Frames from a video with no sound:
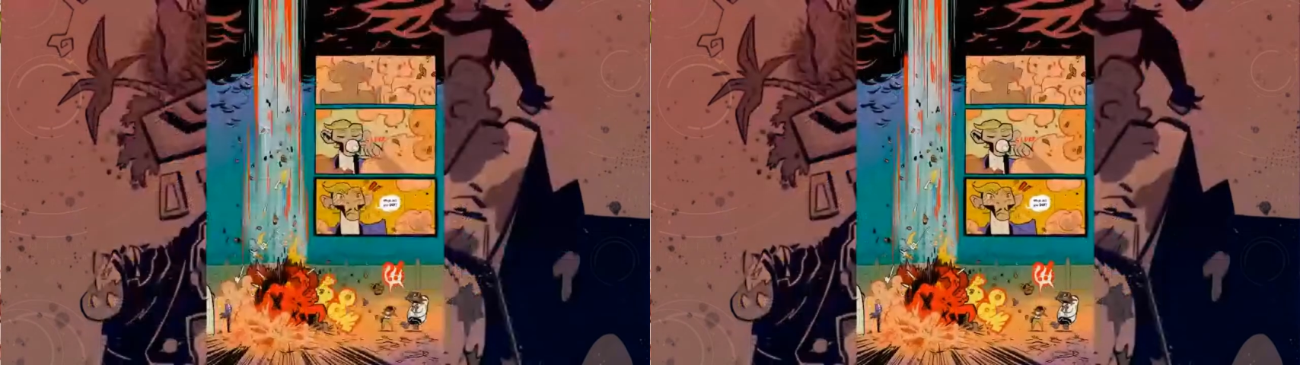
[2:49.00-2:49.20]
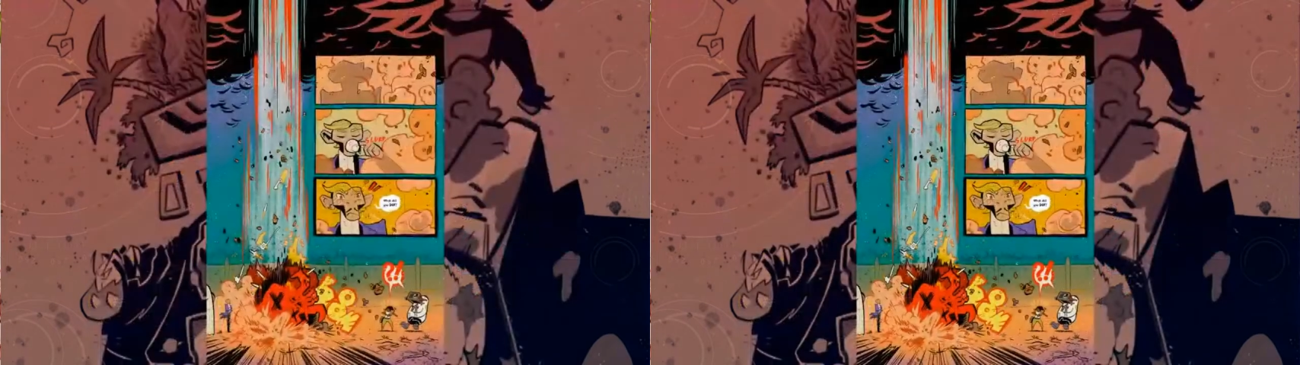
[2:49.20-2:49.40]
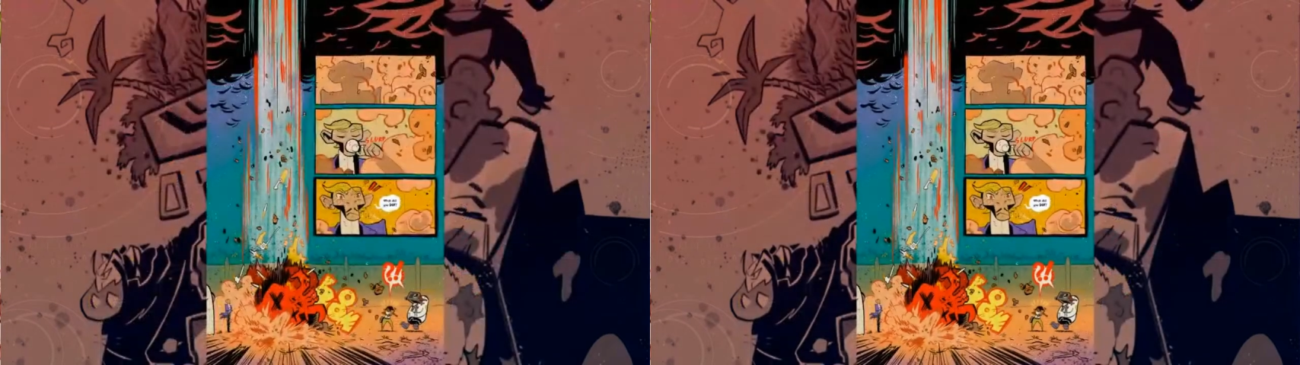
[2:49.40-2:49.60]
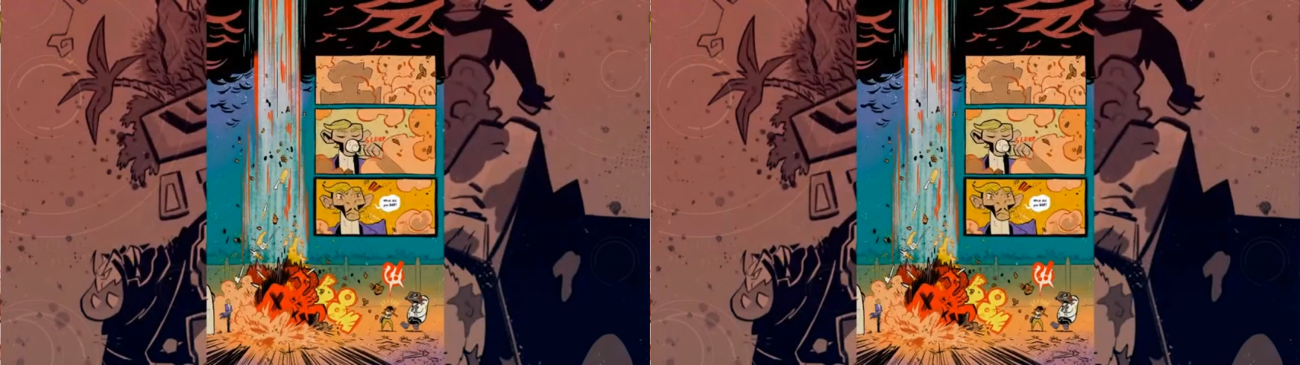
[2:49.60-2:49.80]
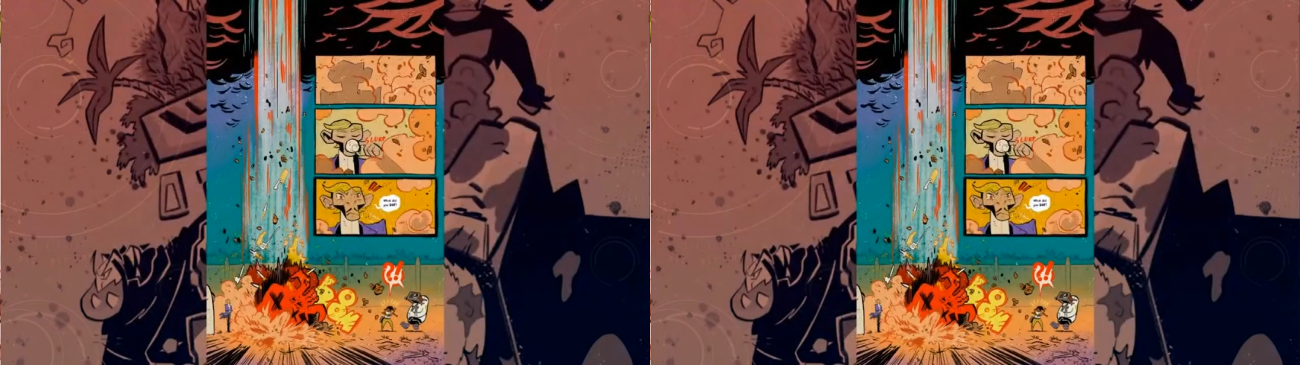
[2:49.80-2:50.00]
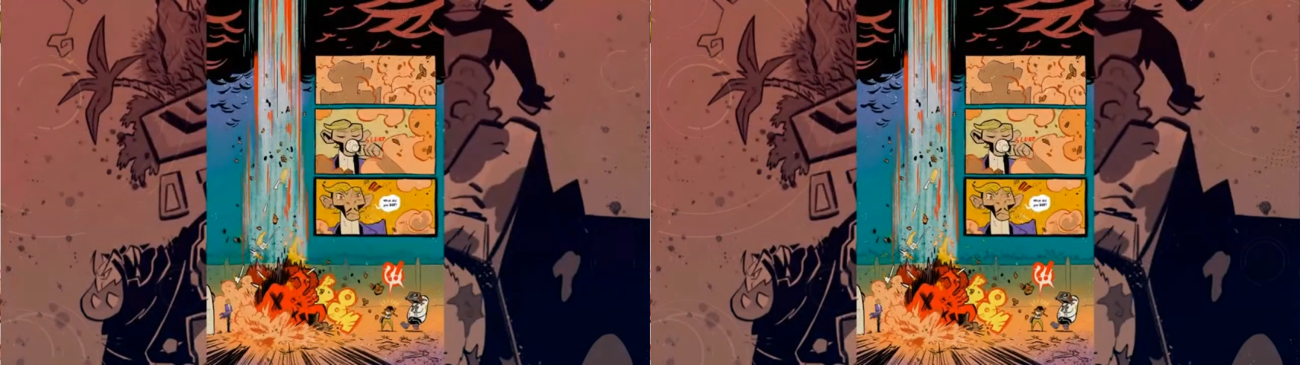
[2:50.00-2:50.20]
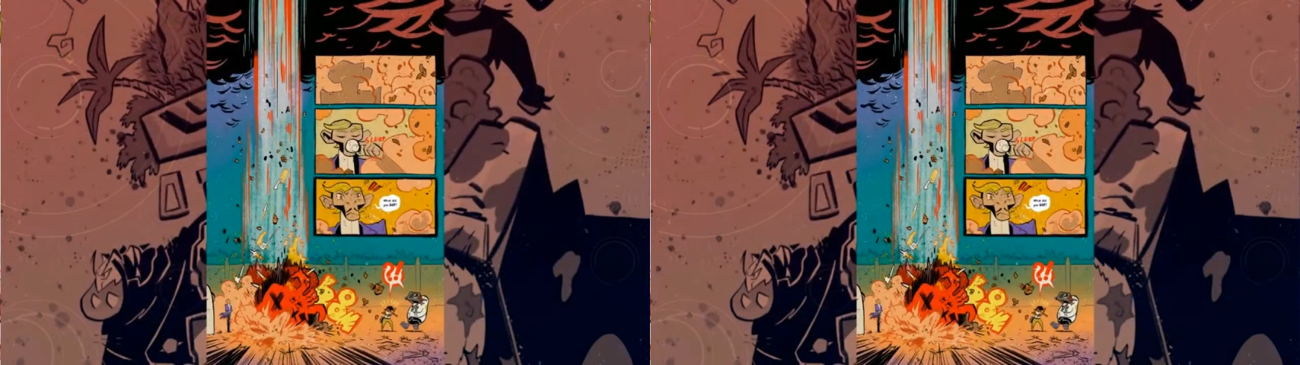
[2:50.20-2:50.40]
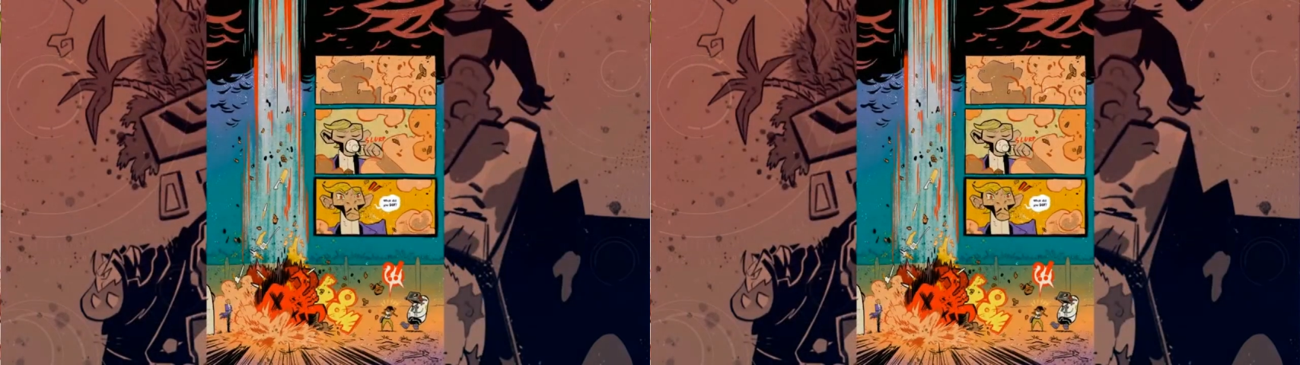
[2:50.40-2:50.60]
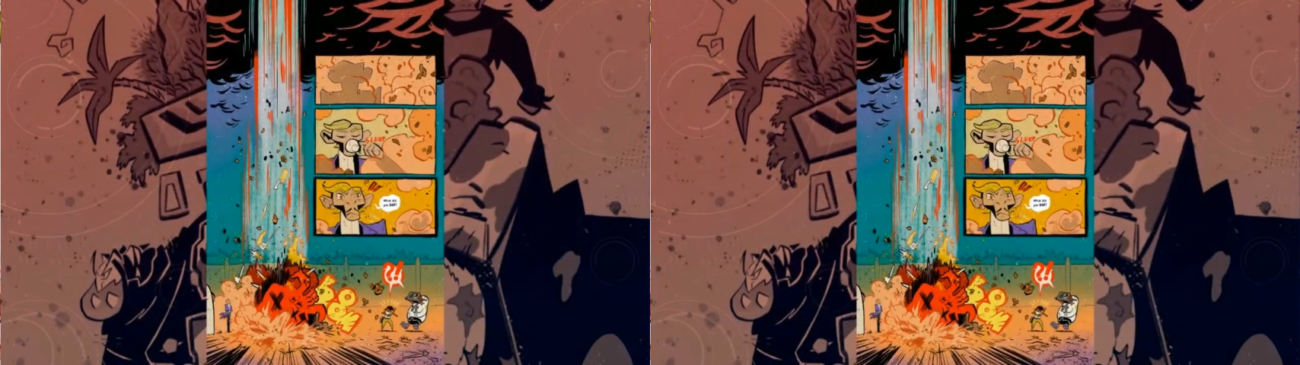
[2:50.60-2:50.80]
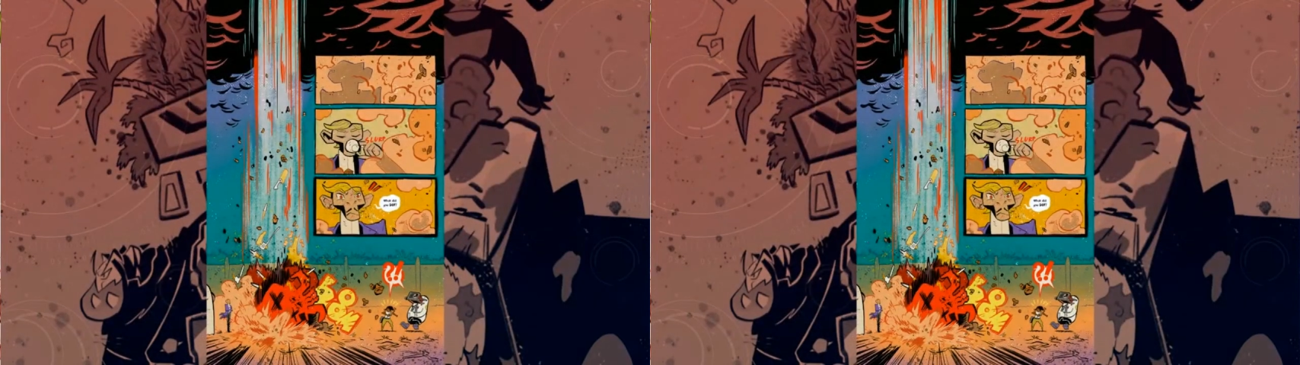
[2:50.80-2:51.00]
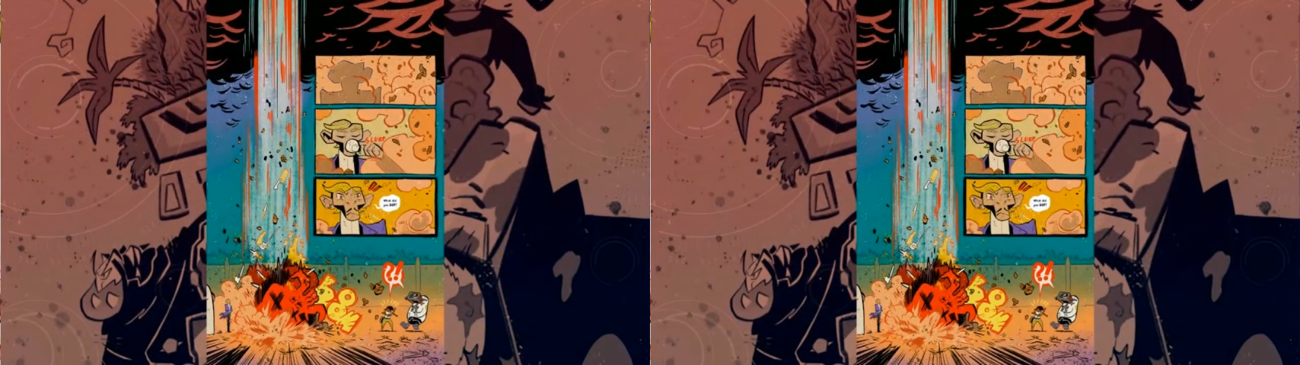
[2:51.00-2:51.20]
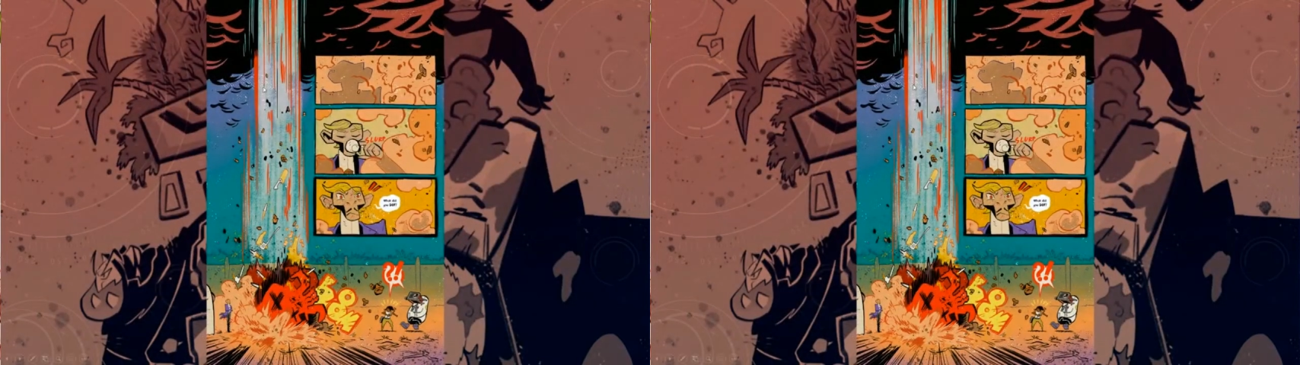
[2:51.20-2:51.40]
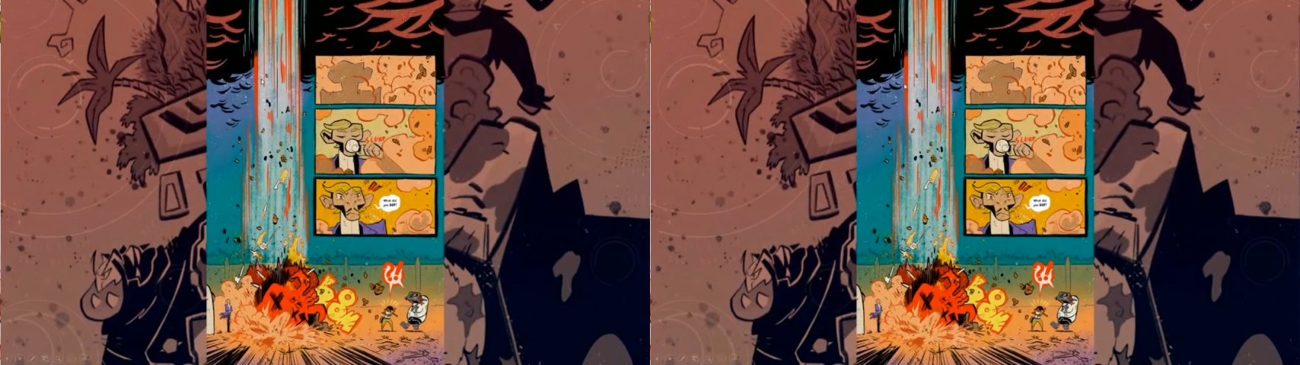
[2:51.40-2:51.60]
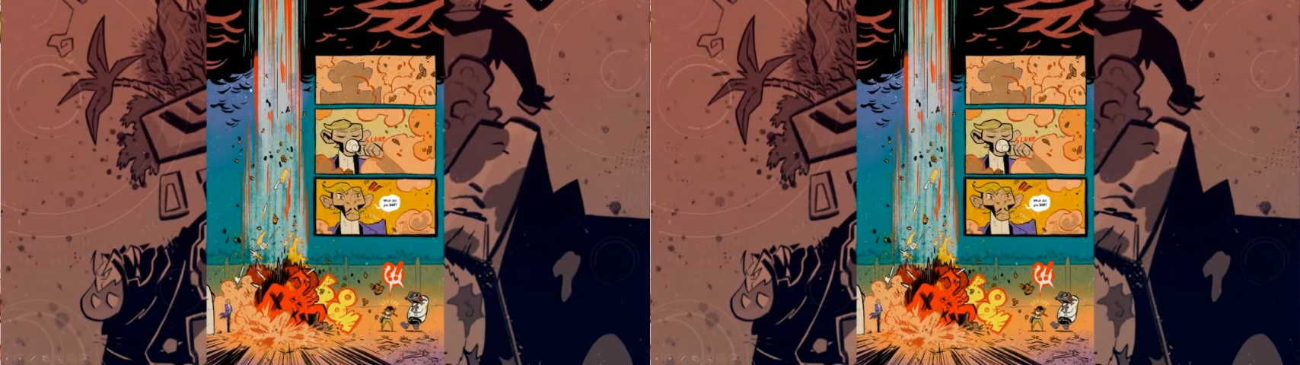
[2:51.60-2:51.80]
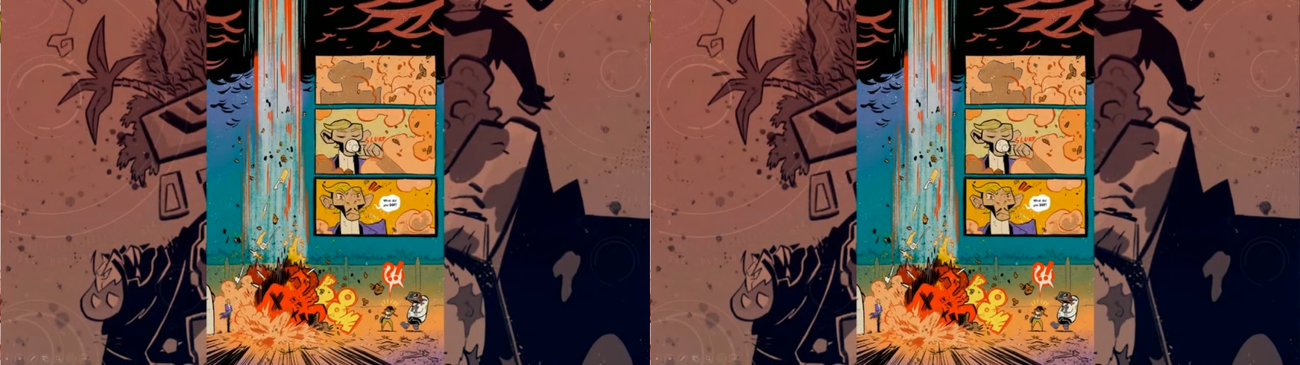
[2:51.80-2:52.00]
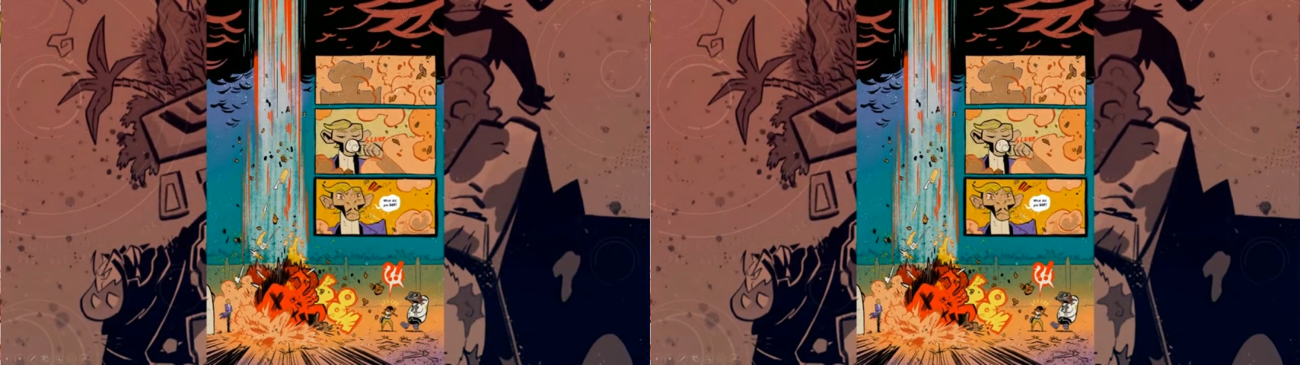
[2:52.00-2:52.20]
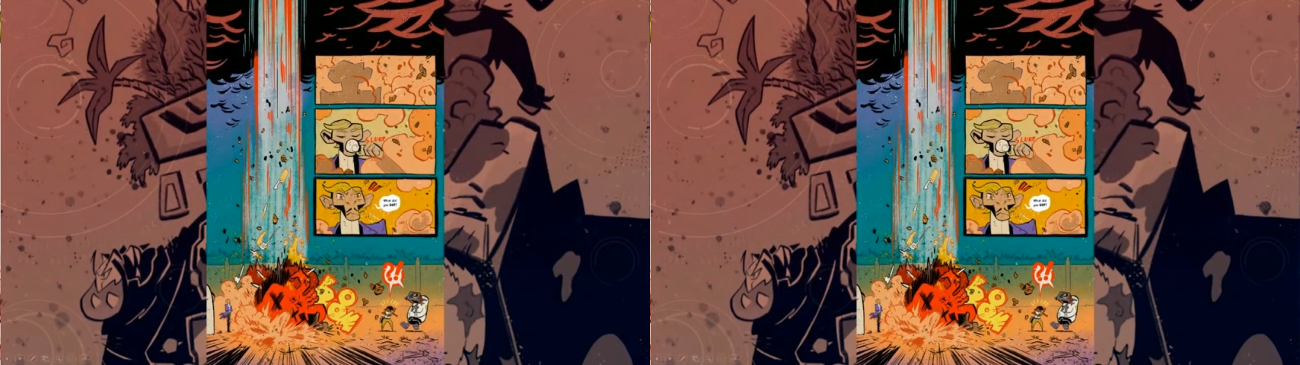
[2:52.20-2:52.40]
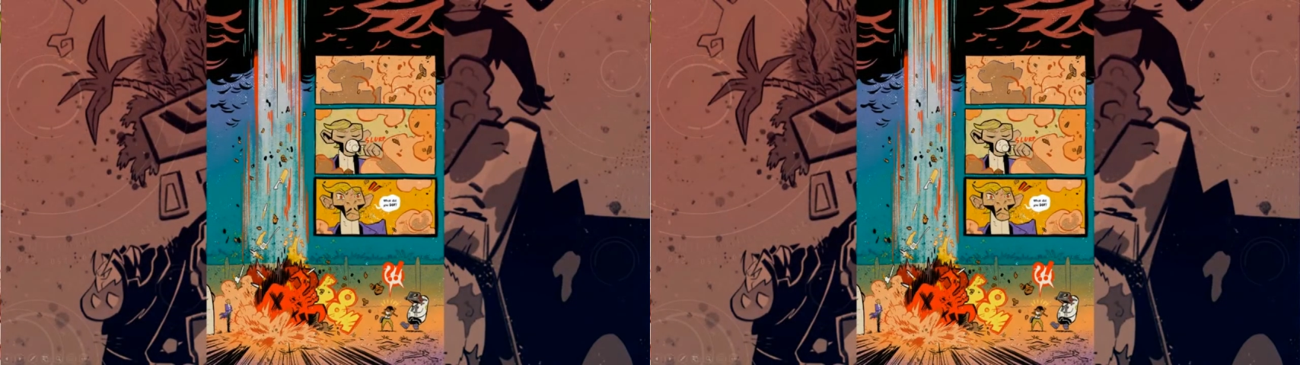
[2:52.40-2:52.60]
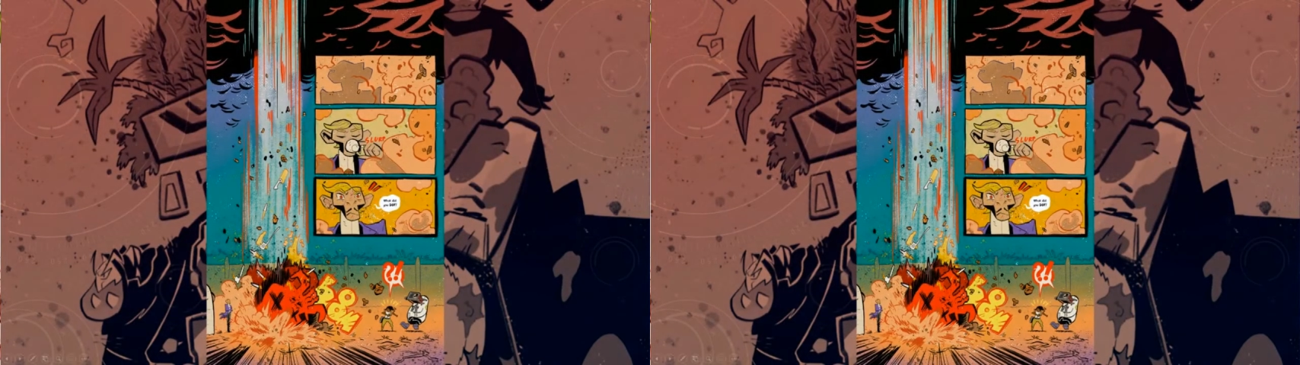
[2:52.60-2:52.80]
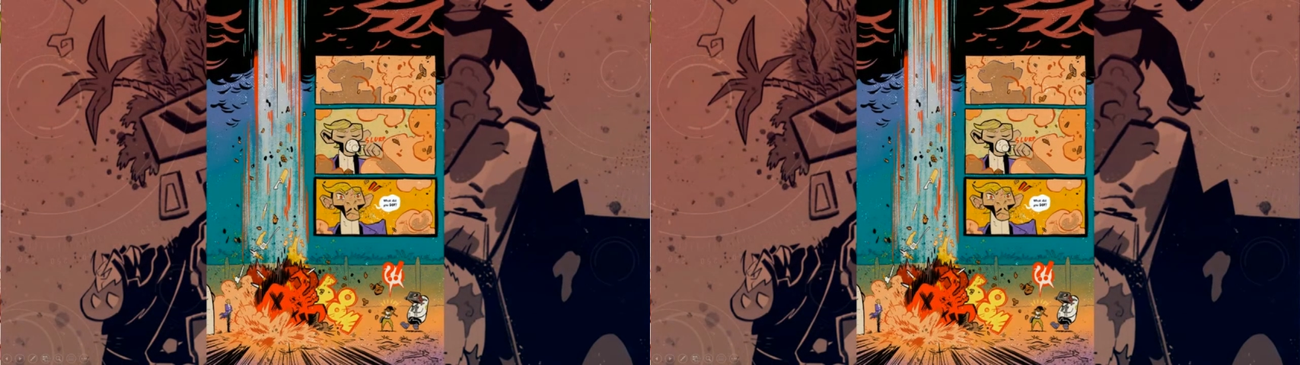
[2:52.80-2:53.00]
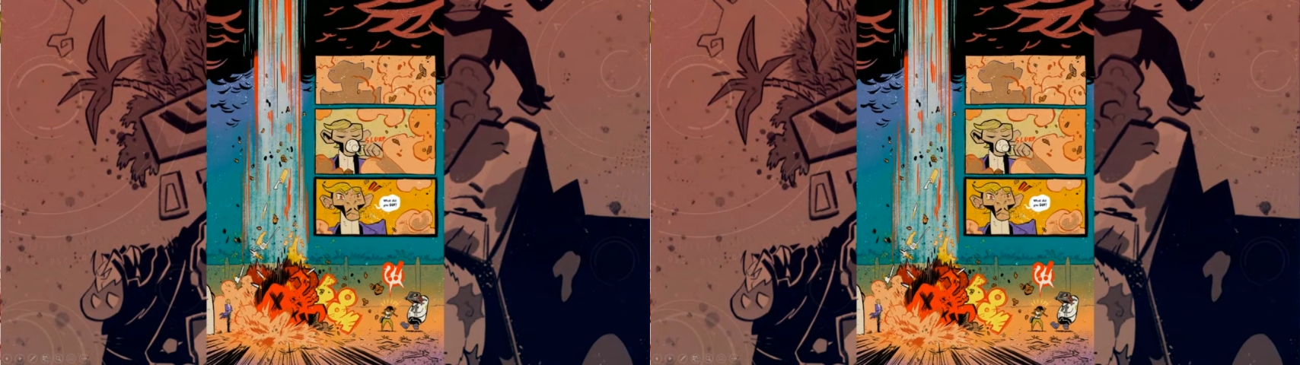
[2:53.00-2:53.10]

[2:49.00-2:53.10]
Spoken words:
(no speaker visible)